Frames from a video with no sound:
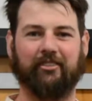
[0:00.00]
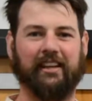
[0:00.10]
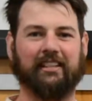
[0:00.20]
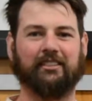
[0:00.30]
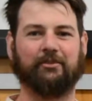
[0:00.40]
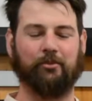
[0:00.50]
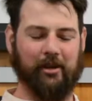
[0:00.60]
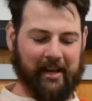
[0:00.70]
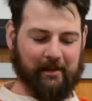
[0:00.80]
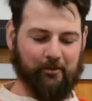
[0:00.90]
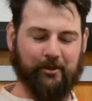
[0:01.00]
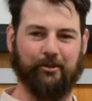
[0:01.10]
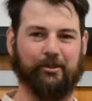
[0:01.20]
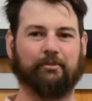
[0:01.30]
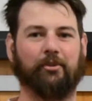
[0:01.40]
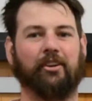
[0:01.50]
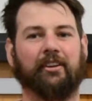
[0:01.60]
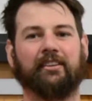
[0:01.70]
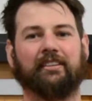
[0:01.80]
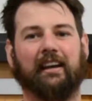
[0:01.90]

England were able to respond.